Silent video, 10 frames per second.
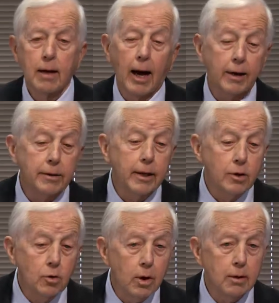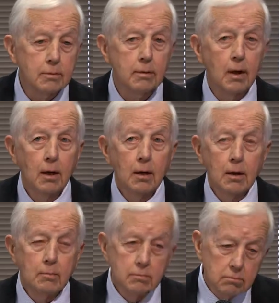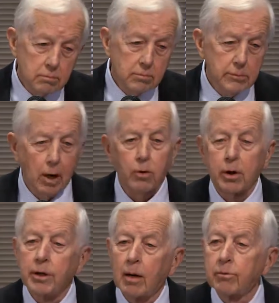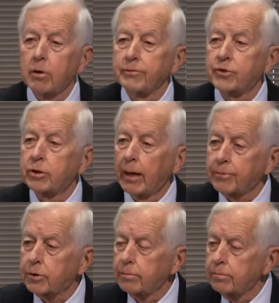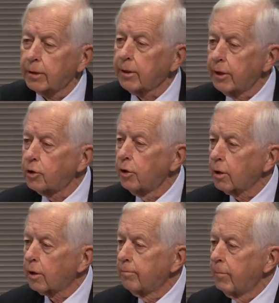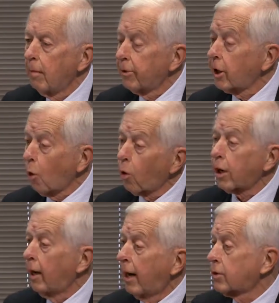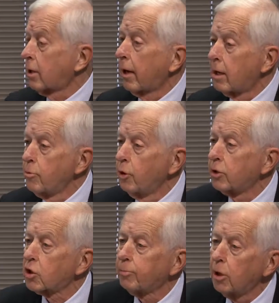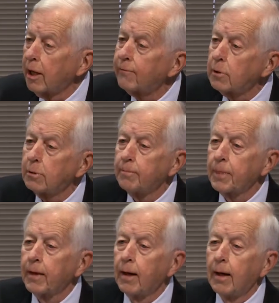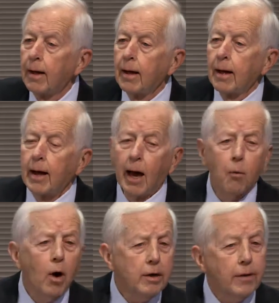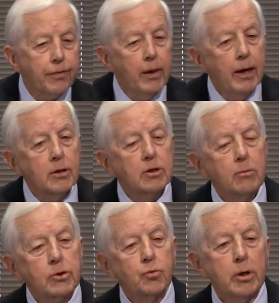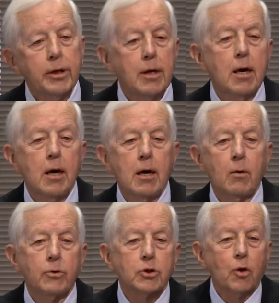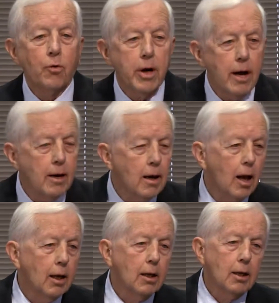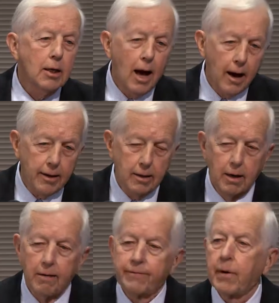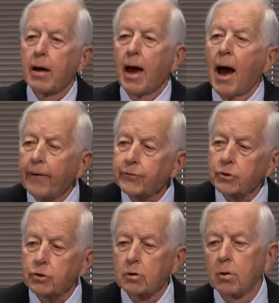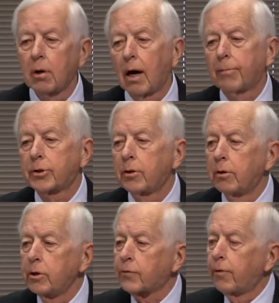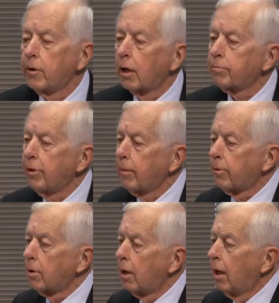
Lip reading: How did they do it? There were a number of steps that they took, but they organized it at a municipal level. And one of the things that was really key was creating a lot of after-school opportunities for young people